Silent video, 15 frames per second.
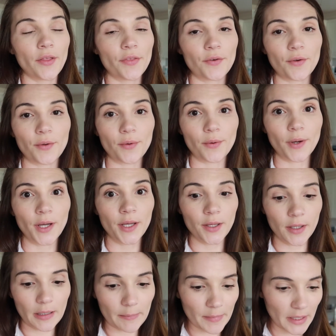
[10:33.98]
through
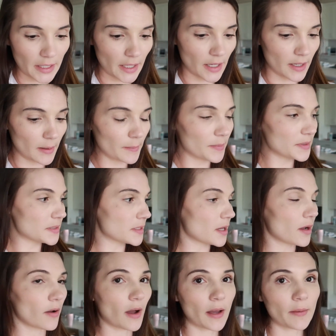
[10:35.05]
pickup.
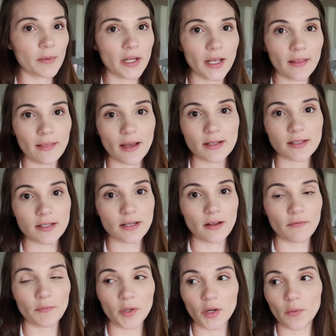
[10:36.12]
So I'm gonna get that
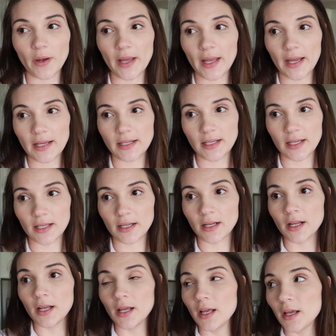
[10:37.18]
stuff put away. I had to get,
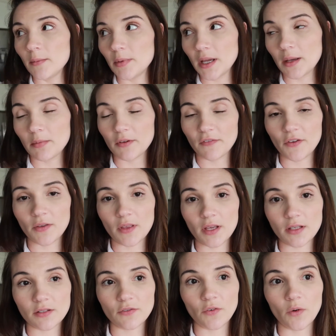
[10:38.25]
pick up a few
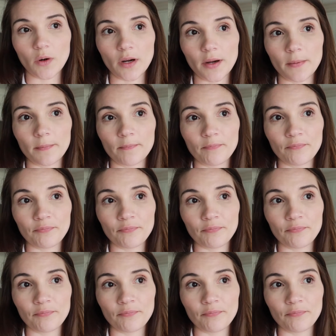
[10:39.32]
things for